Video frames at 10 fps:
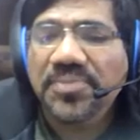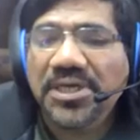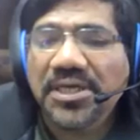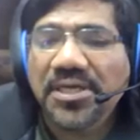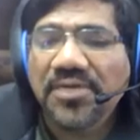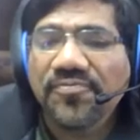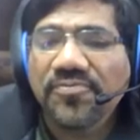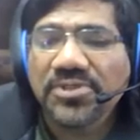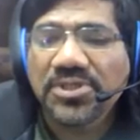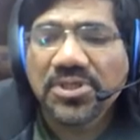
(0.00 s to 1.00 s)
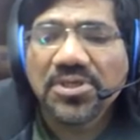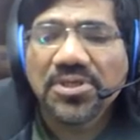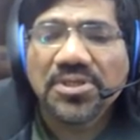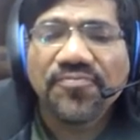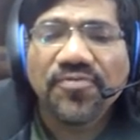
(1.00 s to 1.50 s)
But here, if you see,
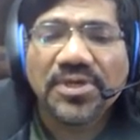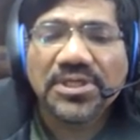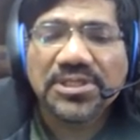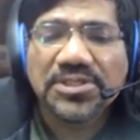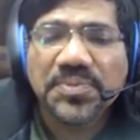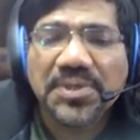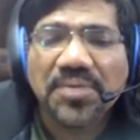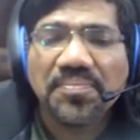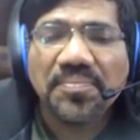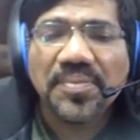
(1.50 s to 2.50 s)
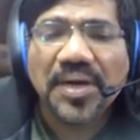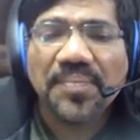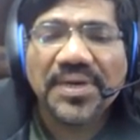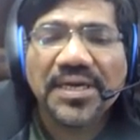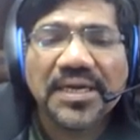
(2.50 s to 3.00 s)
the forest has become a
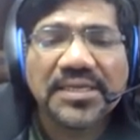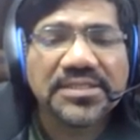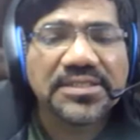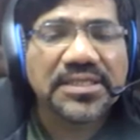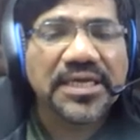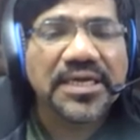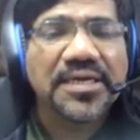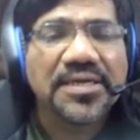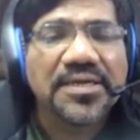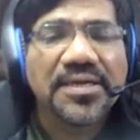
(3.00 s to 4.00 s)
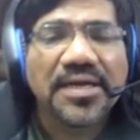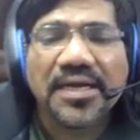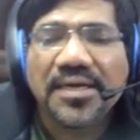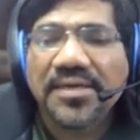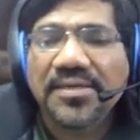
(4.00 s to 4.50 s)
bit lesser than that,
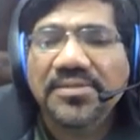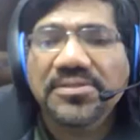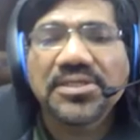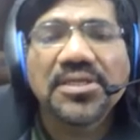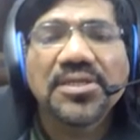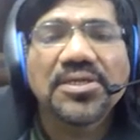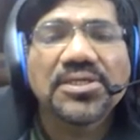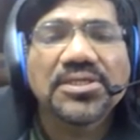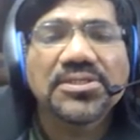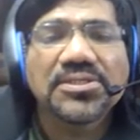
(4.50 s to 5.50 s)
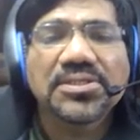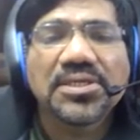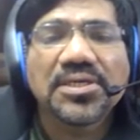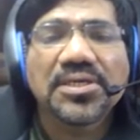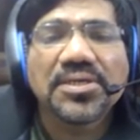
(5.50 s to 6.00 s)
and still it is
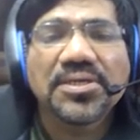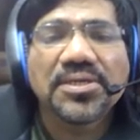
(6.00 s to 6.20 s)
uh,